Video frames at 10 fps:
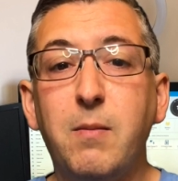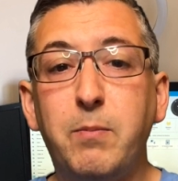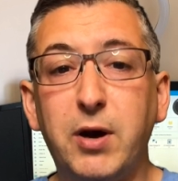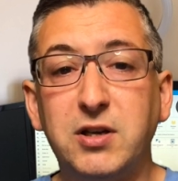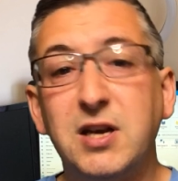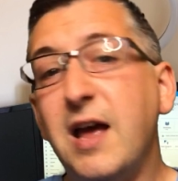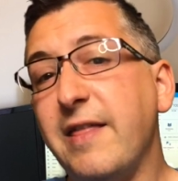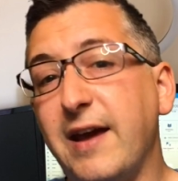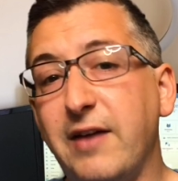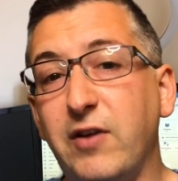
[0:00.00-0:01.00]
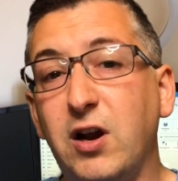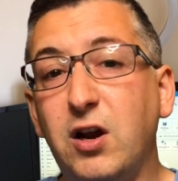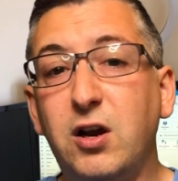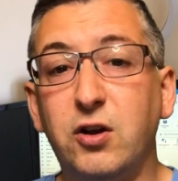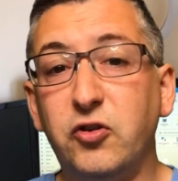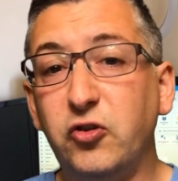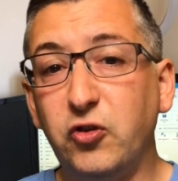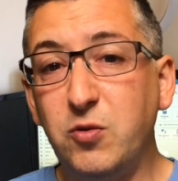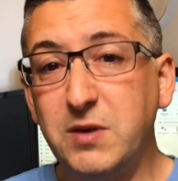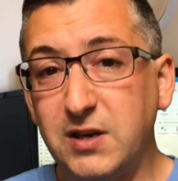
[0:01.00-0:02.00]
But they have a
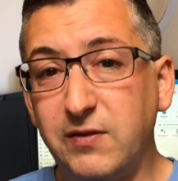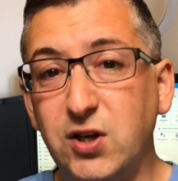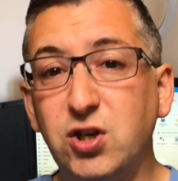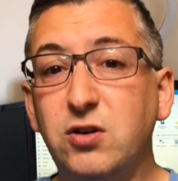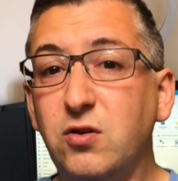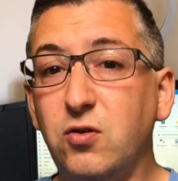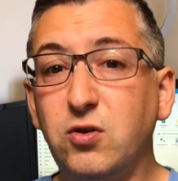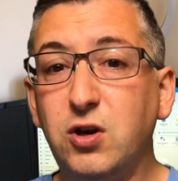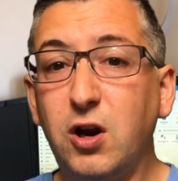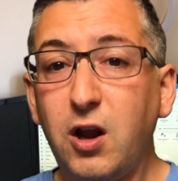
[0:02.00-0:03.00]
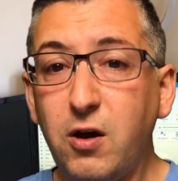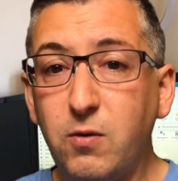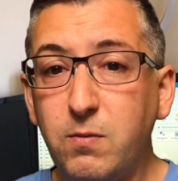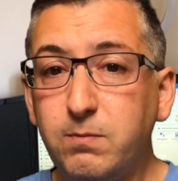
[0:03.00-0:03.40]
consumer division called Glow.